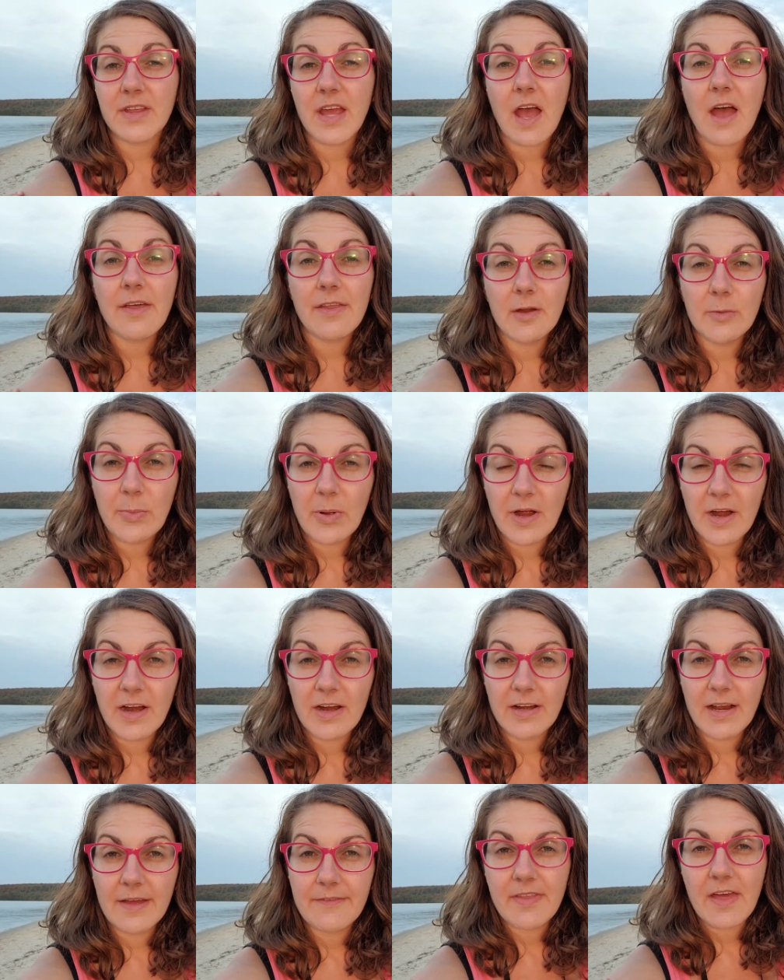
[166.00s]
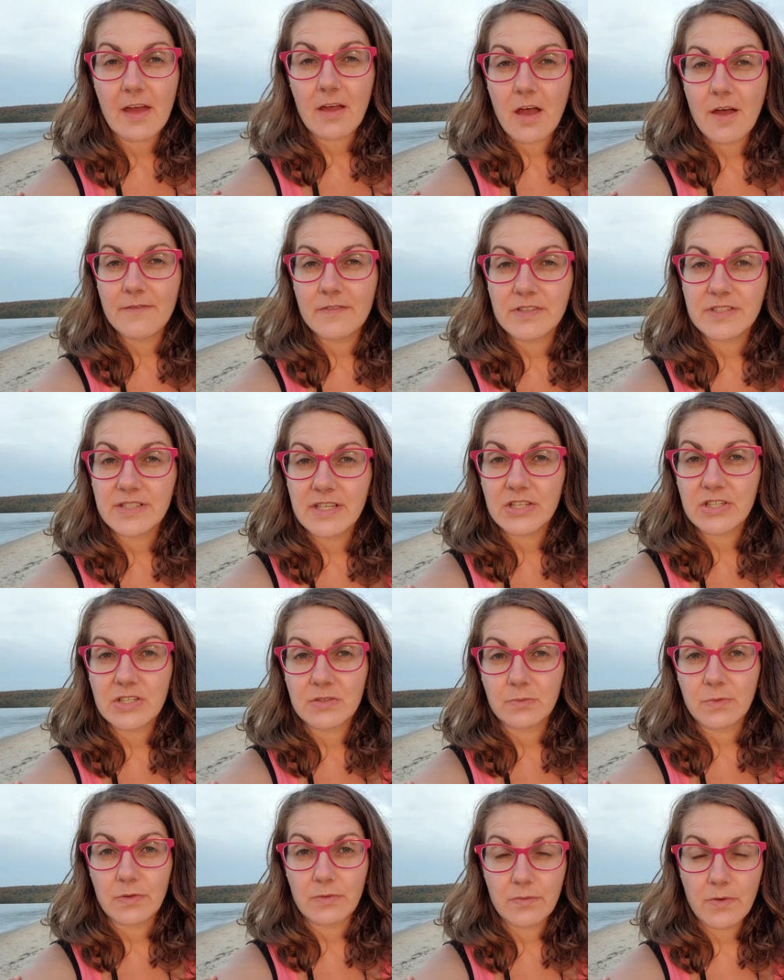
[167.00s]
the other part of that
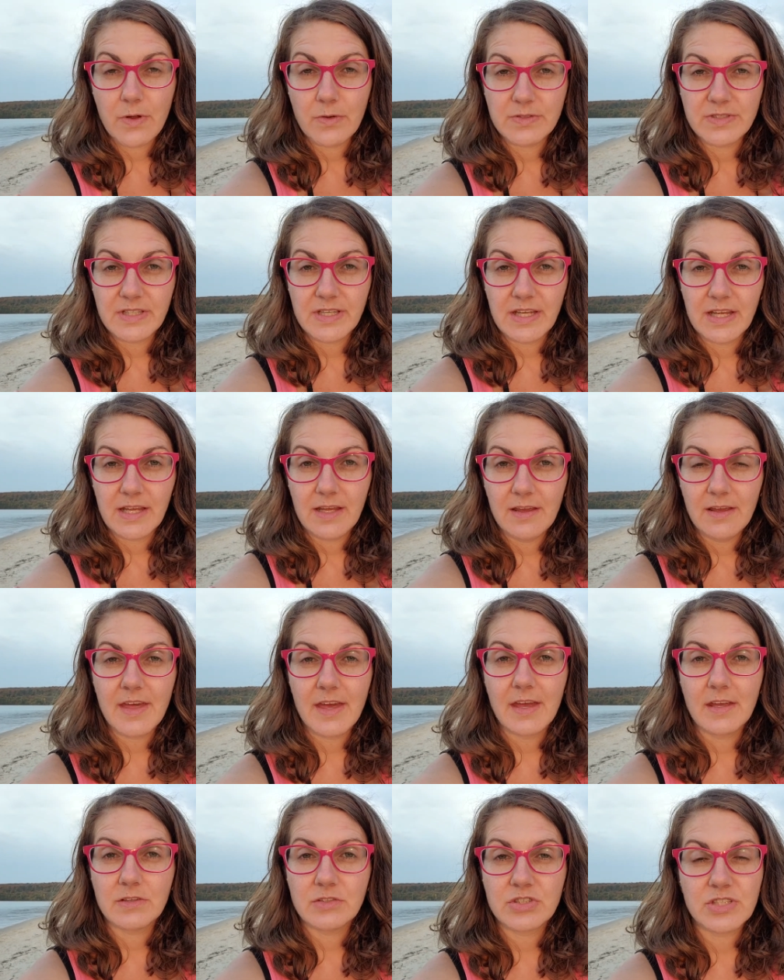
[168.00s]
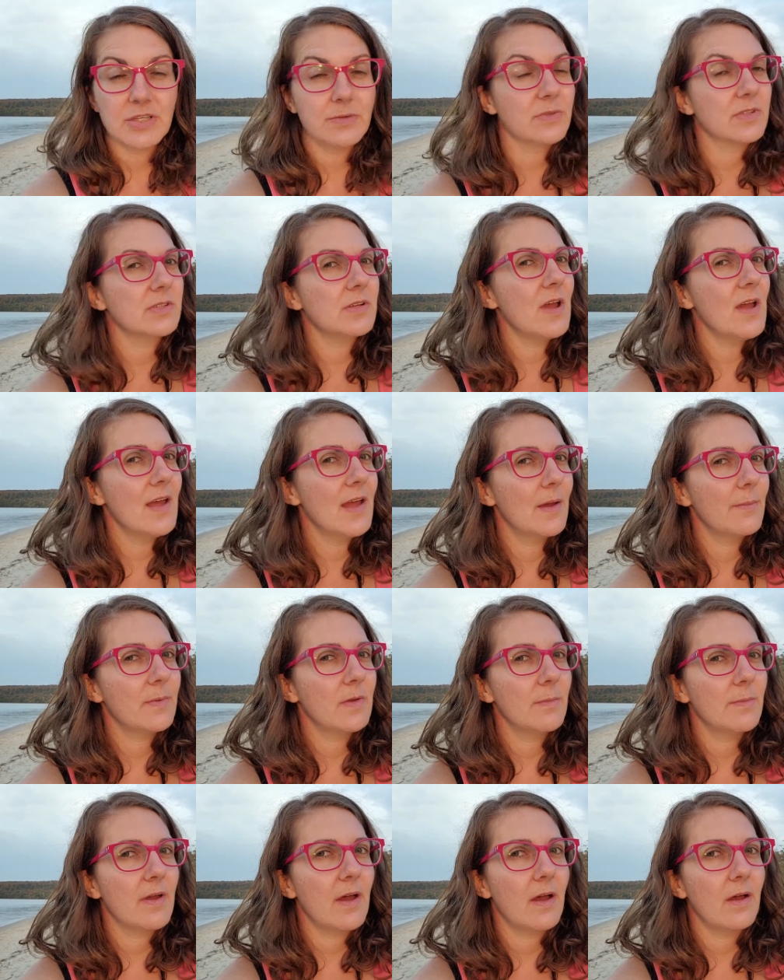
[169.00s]
conversation with Rosie that she was not
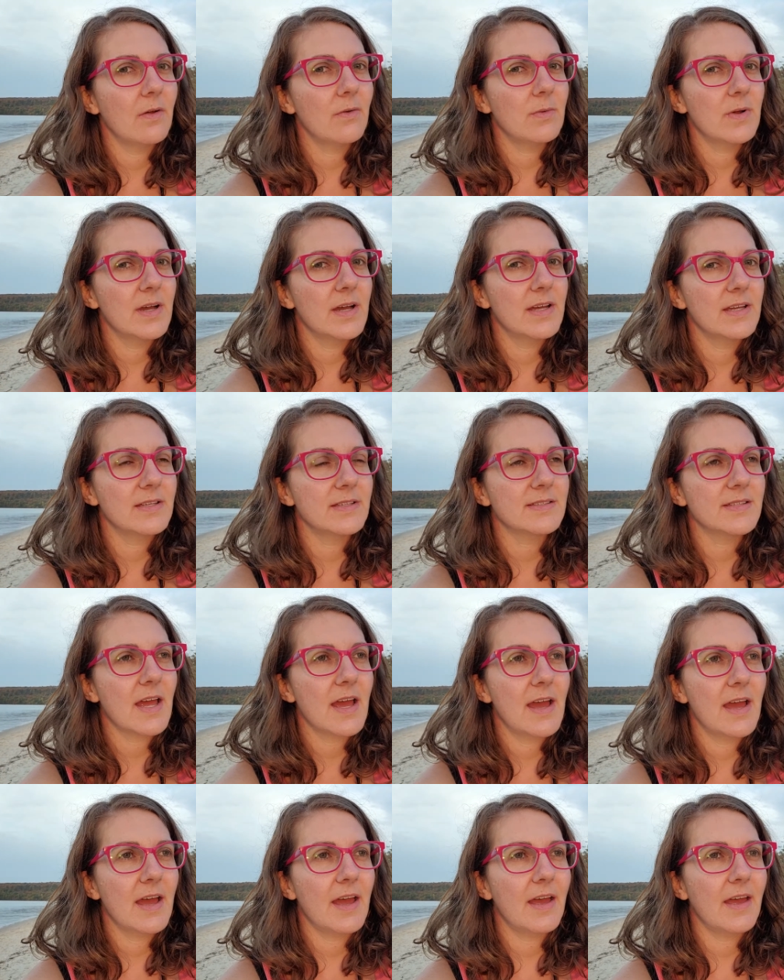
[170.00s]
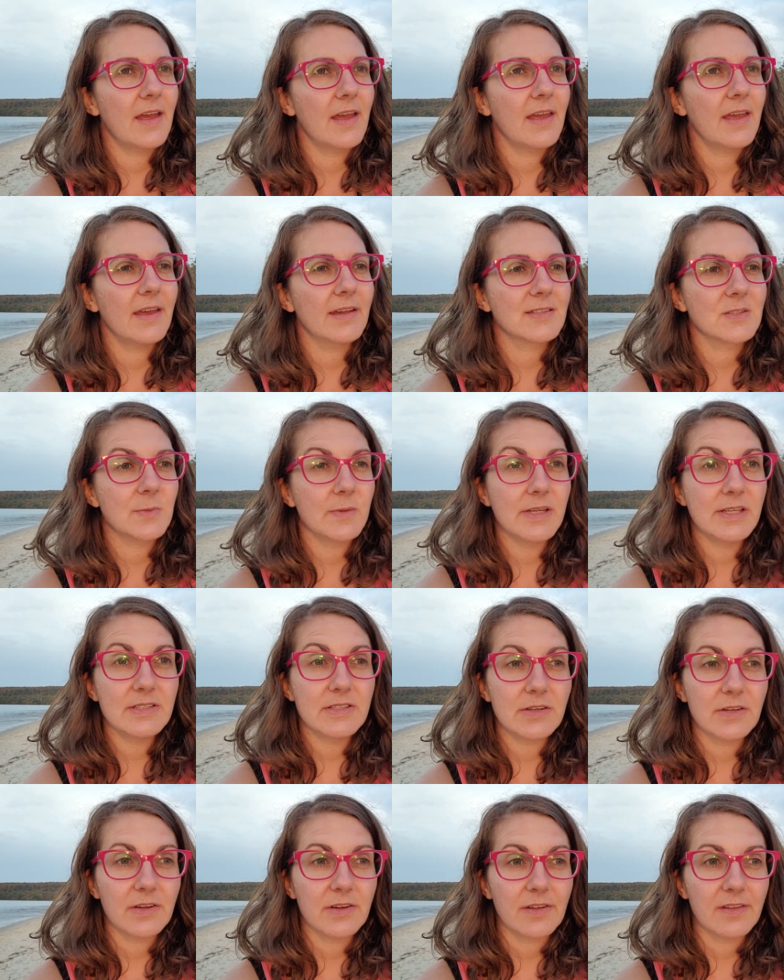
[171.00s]
happy about was I explained
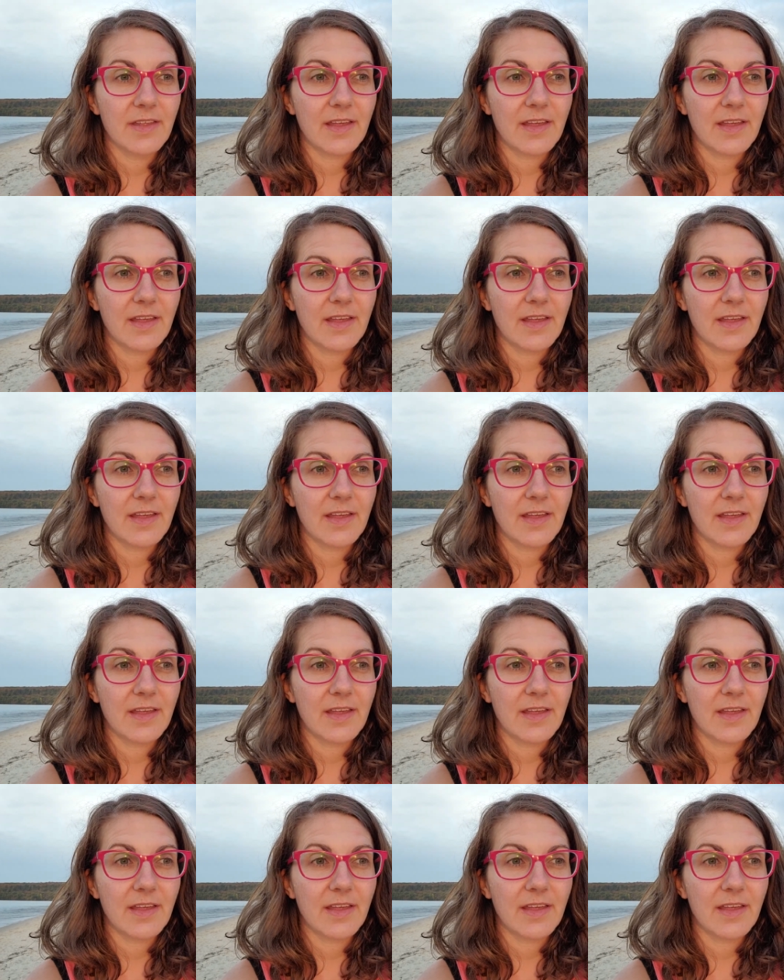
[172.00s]
to her